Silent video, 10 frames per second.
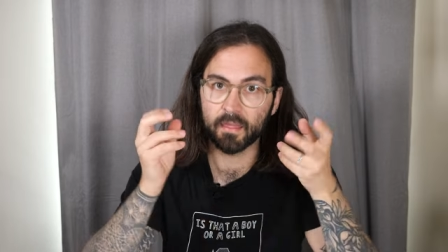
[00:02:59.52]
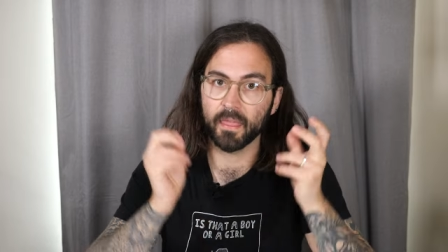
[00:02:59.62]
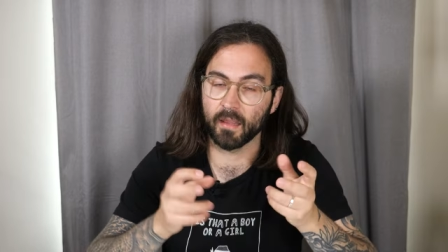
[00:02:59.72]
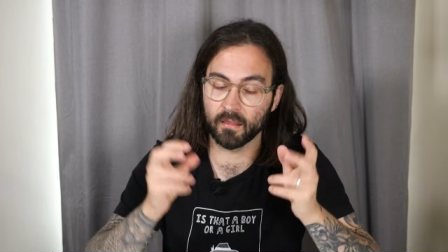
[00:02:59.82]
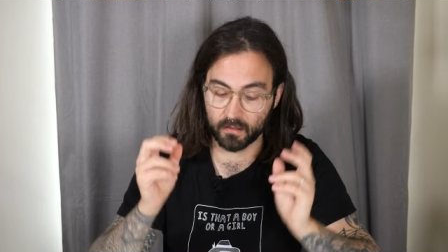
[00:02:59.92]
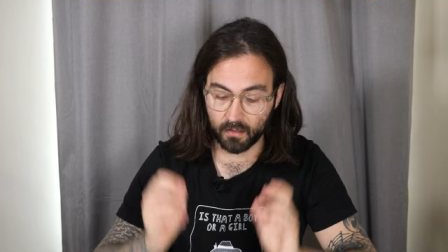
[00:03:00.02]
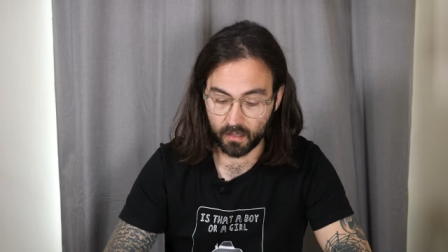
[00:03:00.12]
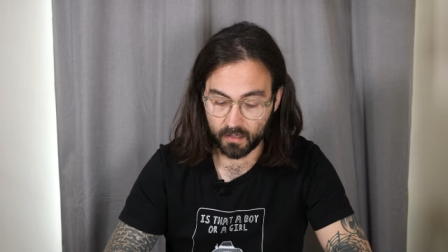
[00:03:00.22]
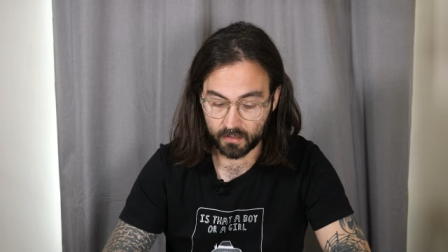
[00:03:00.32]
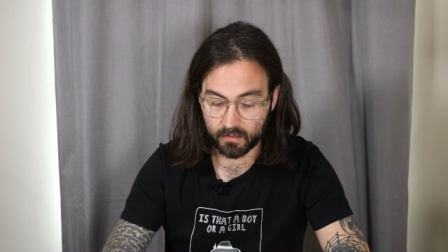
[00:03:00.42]
that the
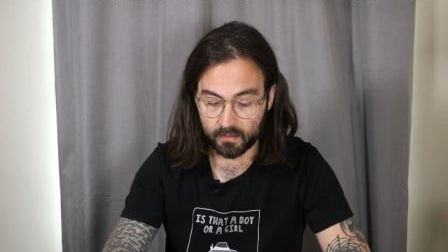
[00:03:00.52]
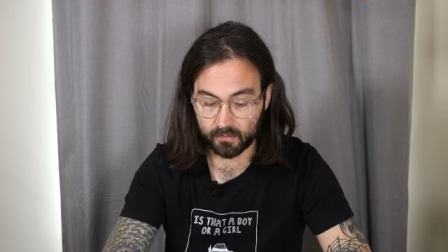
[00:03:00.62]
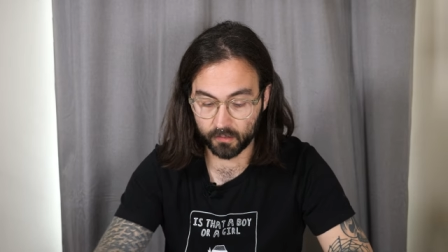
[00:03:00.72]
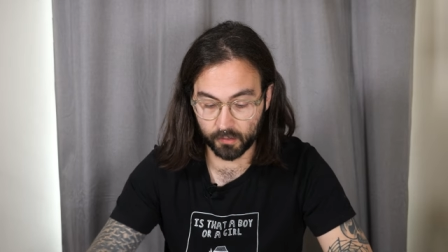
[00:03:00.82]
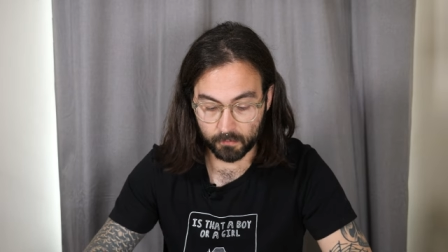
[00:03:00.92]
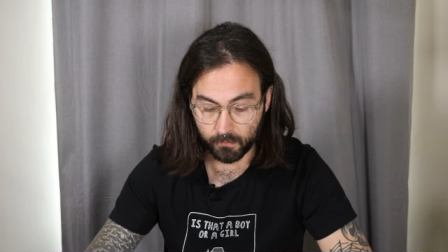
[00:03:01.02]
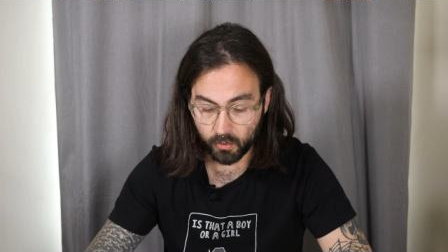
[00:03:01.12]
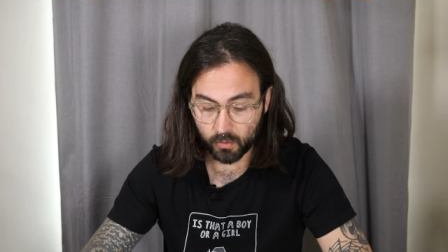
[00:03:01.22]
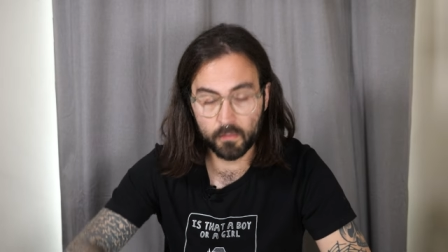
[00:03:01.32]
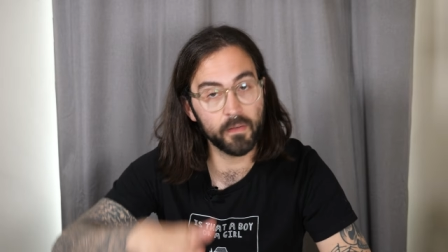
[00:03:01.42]
card is gonna
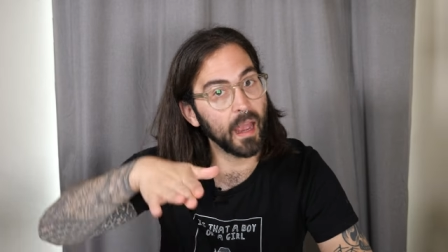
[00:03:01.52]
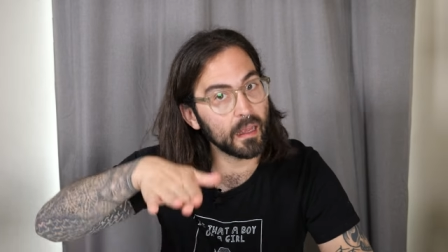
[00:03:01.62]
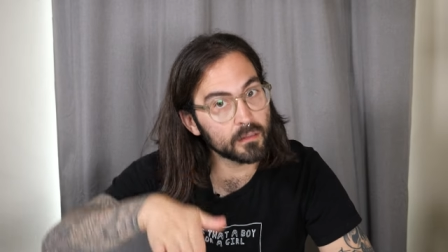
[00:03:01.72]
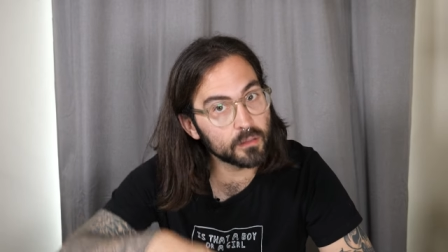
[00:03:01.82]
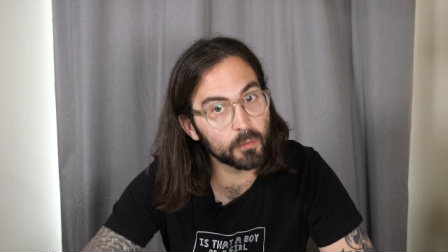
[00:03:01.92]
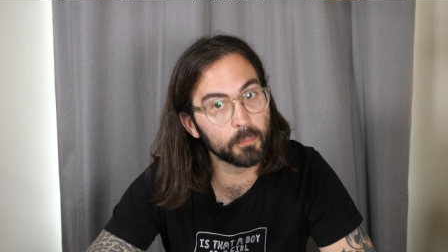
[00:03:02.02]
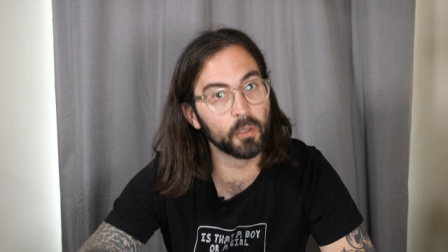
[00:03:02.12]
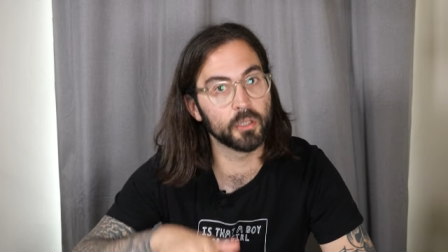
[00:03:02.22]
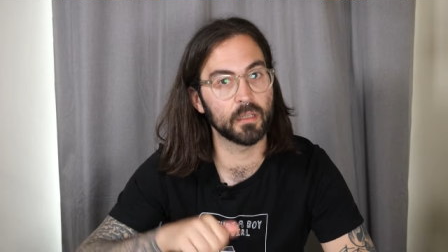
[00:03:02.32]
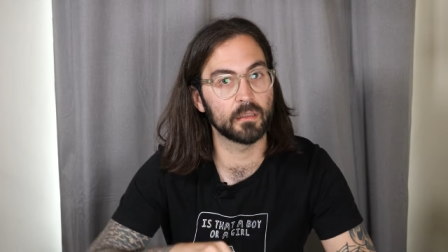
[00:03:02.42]
move as you're
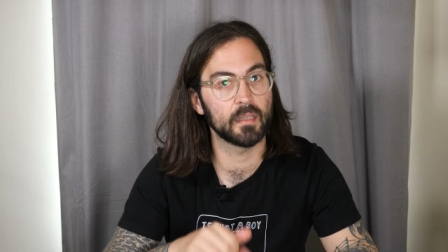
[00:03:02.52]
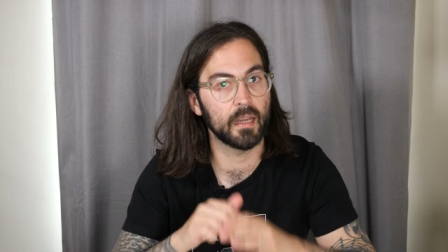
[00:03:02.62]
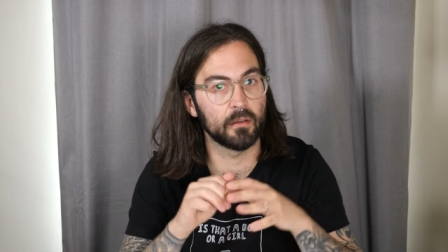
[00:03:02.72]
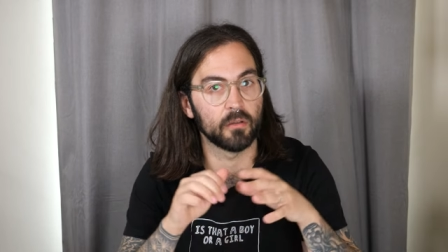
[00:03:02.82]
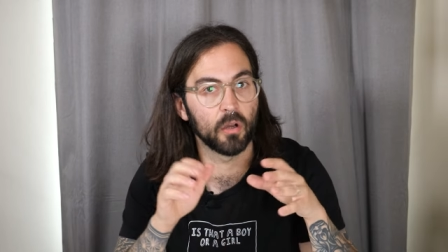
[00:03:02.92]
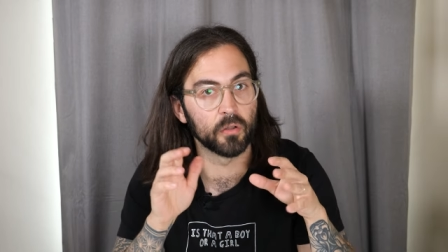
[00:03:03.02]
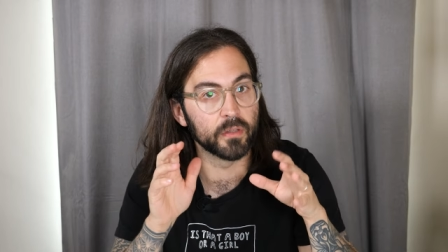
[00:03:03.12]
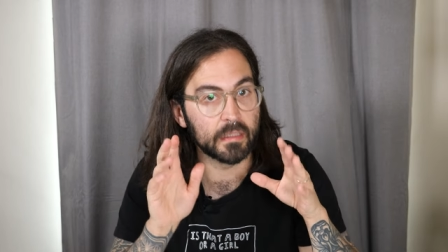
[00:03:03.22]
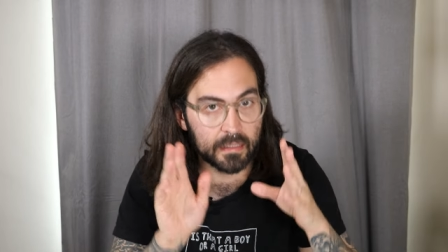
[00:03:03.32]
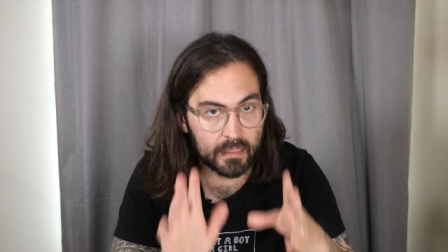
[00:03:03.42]
pushing down
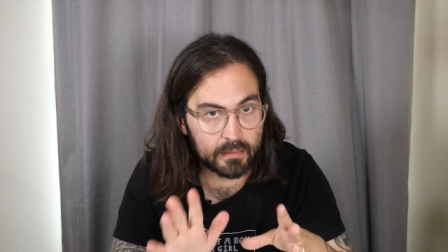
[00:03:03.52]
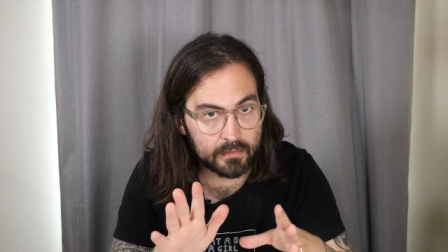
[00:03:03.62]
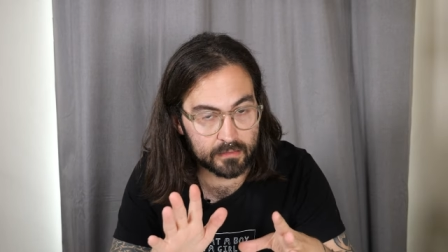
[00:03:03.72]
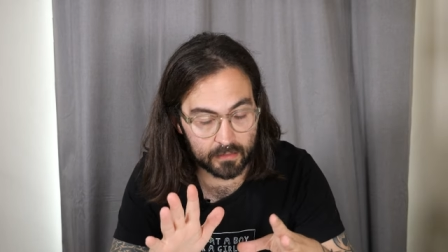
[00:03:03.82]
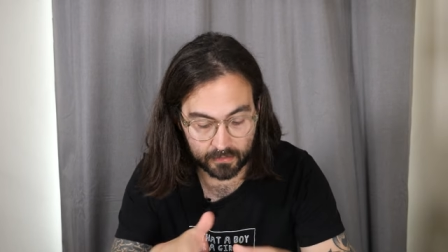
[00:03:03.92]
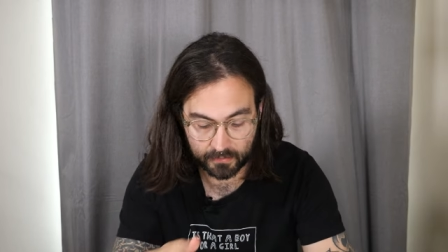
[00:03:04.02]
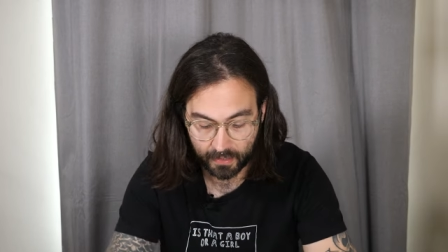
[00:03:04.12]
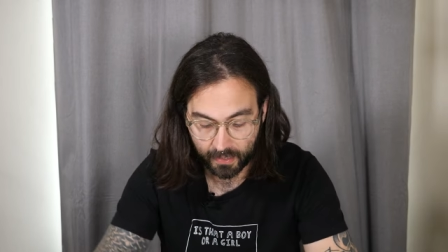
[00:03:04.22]
on the insert,